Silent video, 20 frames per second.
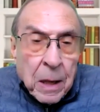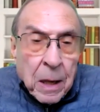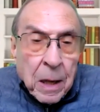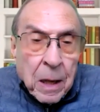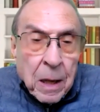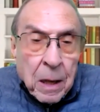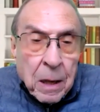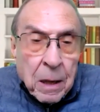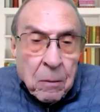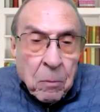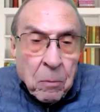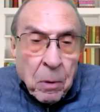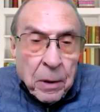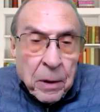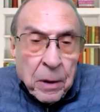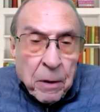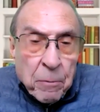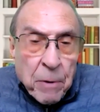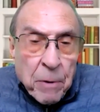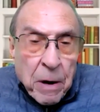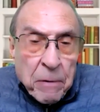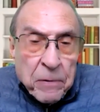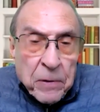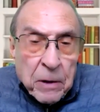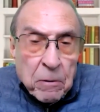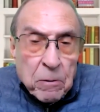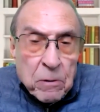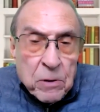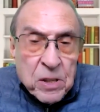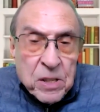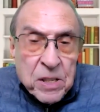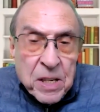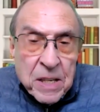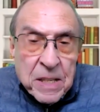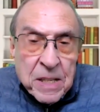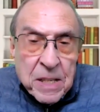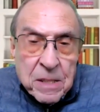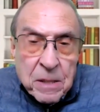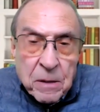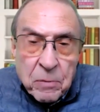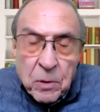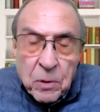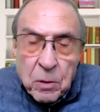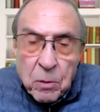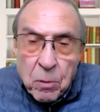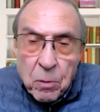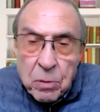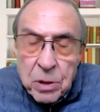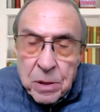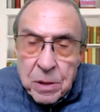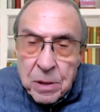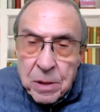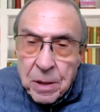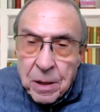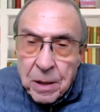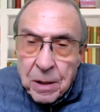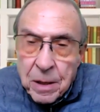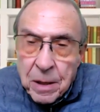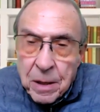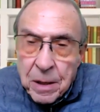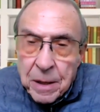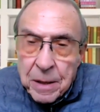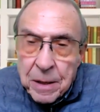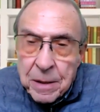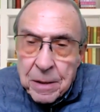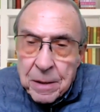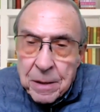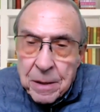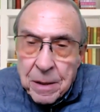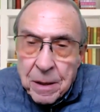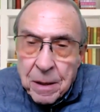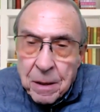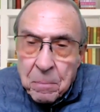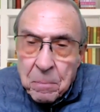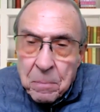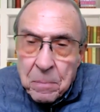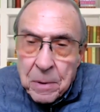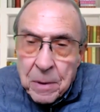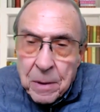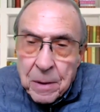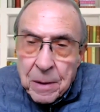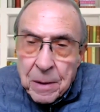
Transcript: Uh, one of the refuge cities, of course, uh, in um,